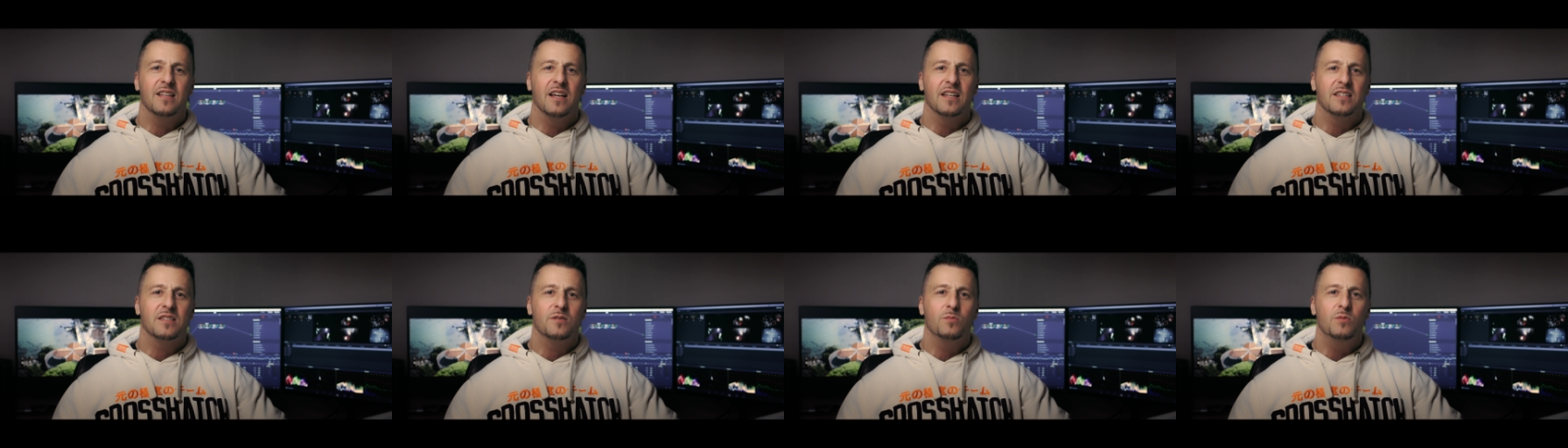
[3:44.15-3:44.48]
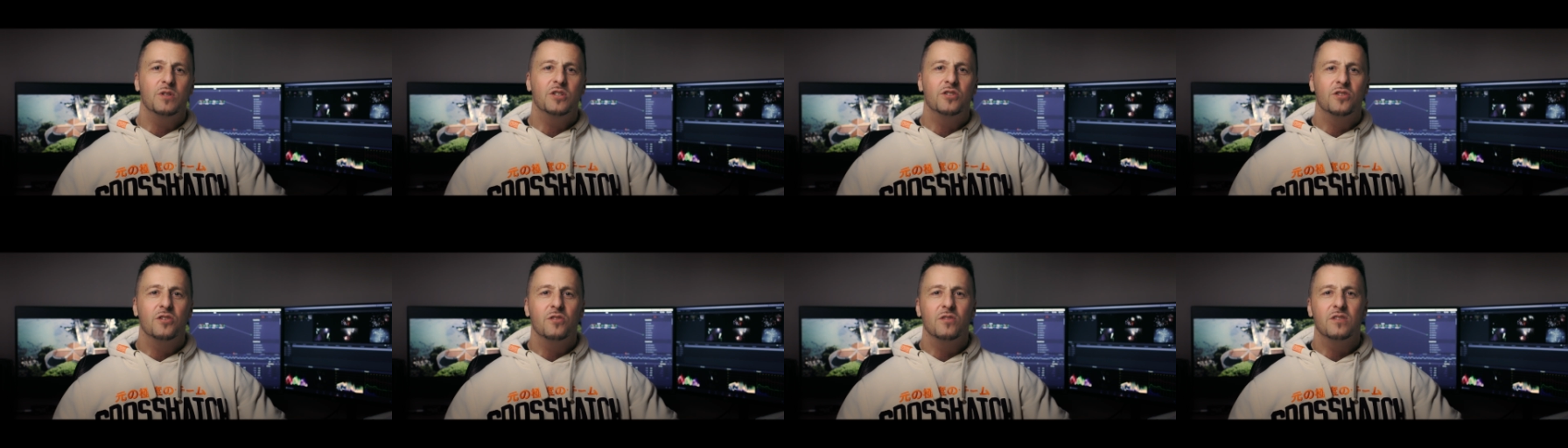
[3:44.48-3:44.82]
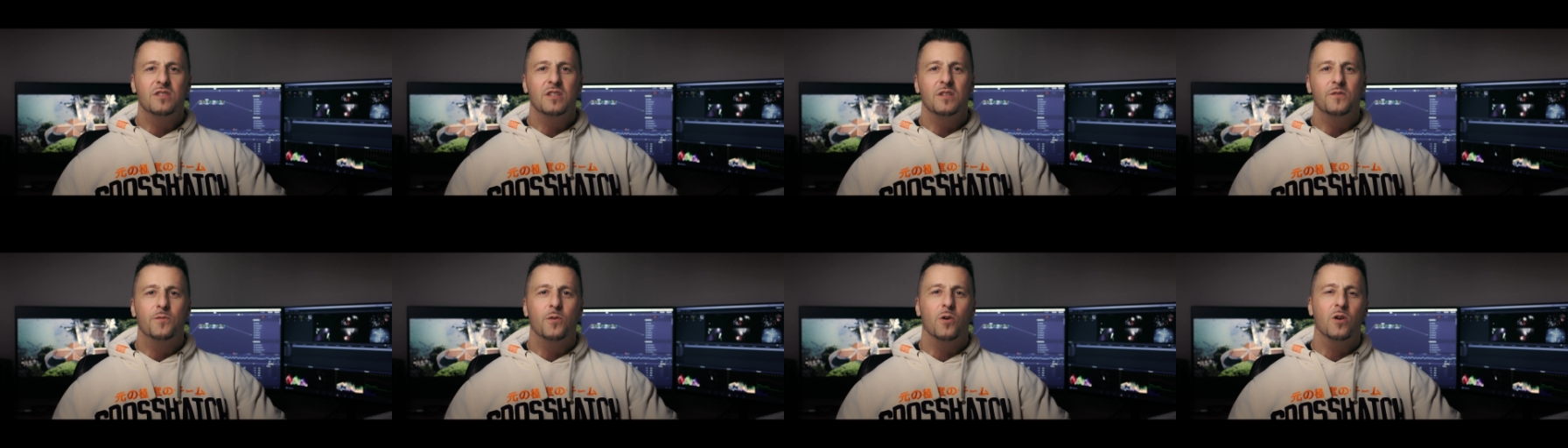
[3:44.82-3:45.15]
test which
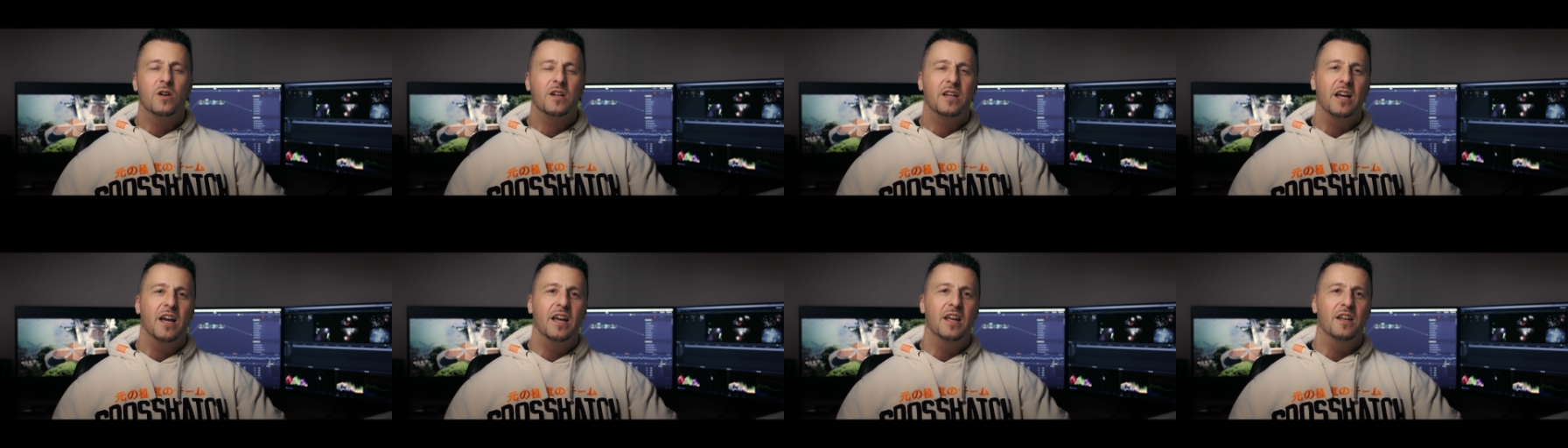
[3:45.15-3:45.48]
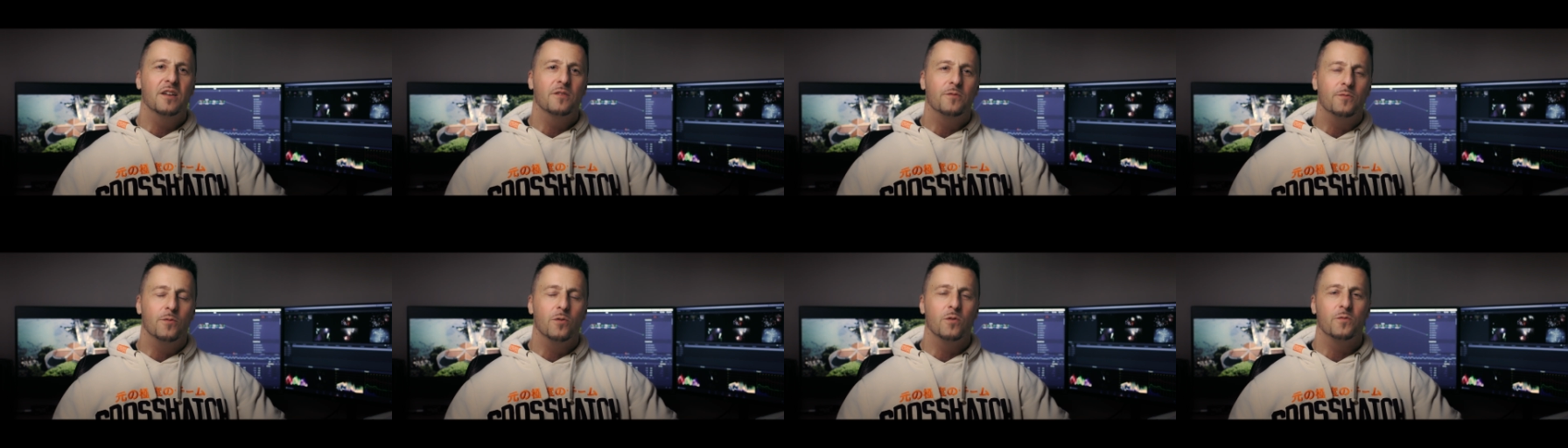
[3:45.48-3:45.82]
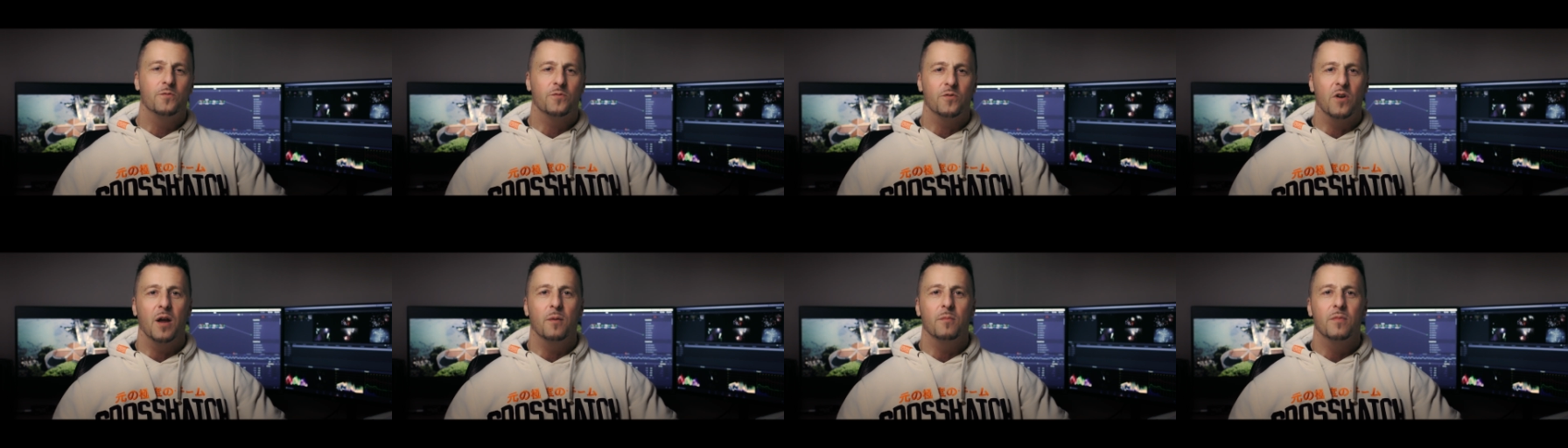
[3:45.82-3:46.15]
shoots in 4K in full
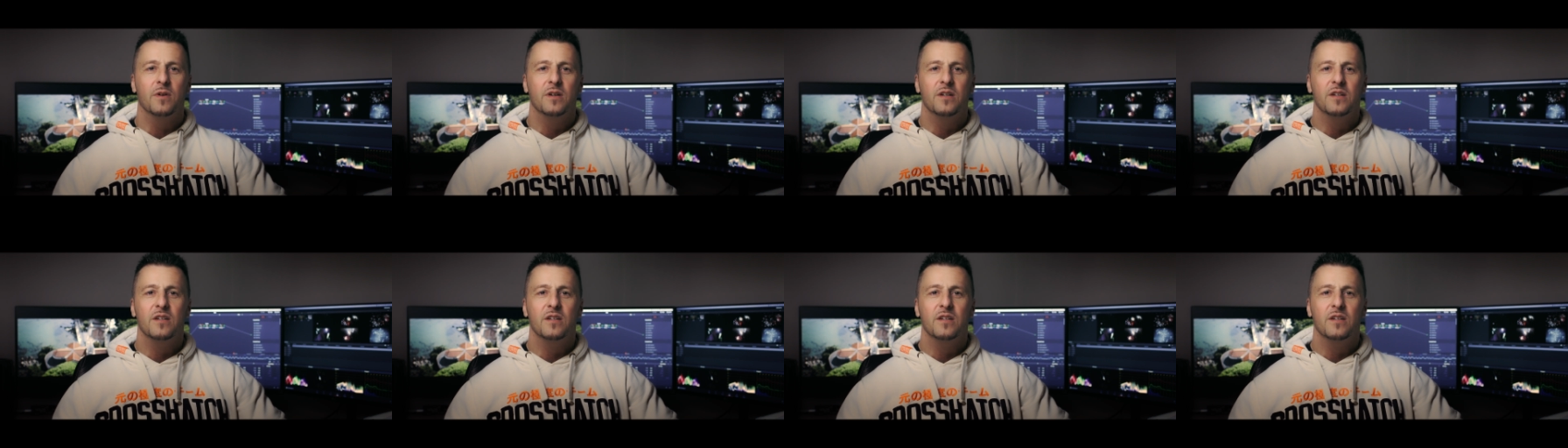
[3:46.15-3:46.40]
frame.